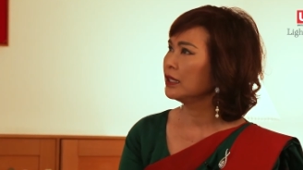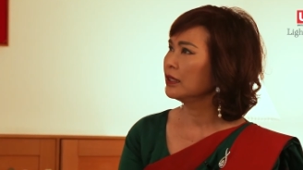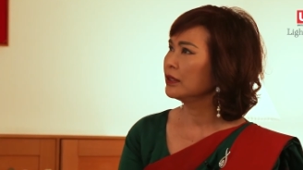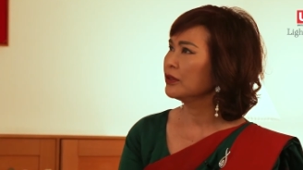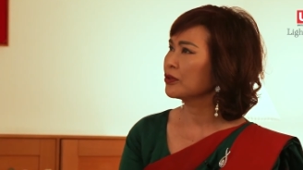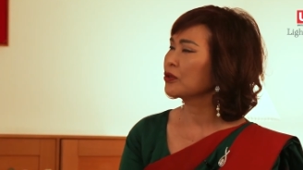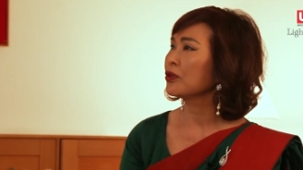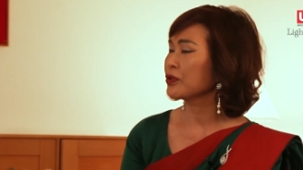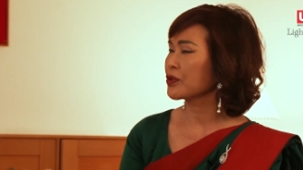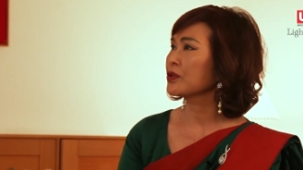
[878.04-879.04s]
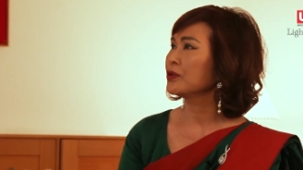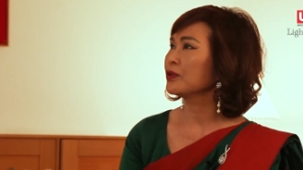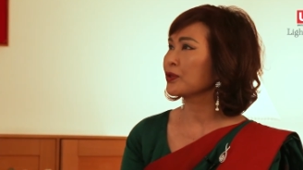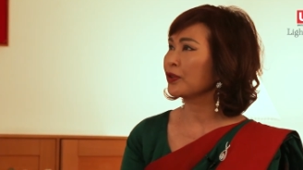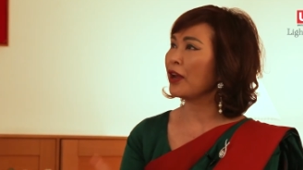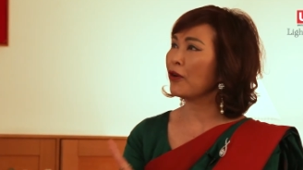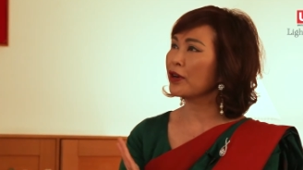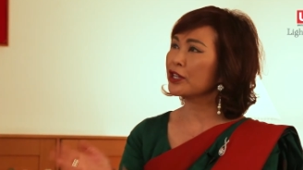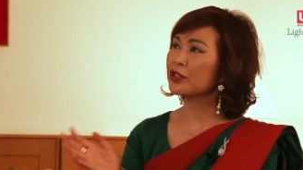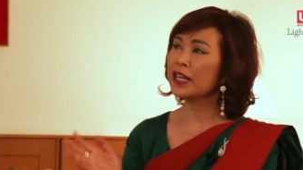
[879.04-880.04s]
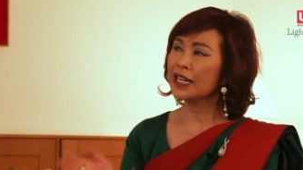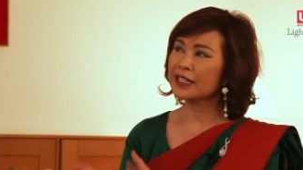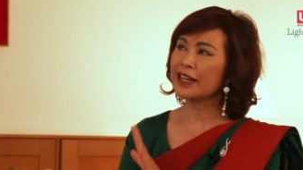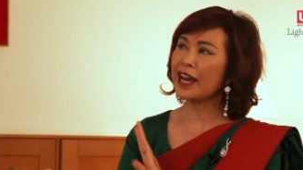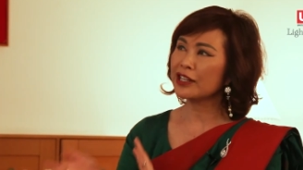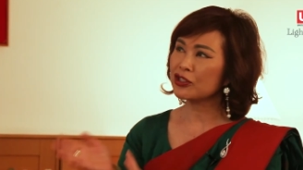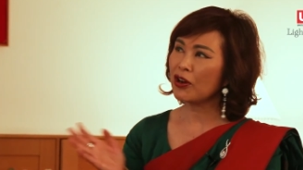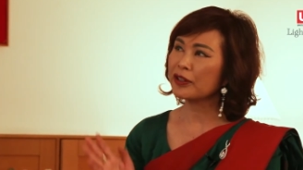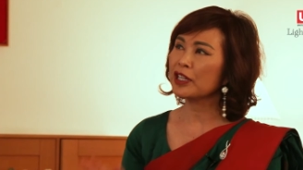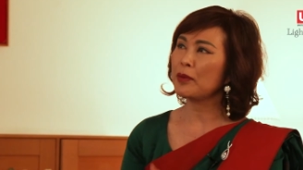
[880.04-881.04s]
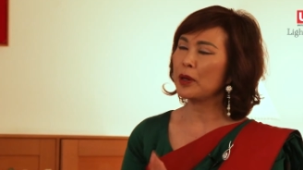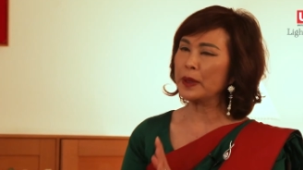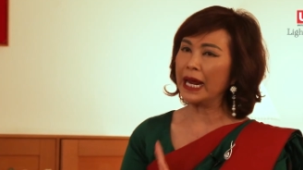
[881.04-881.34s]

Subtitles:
to go to school. So they already started talking about it.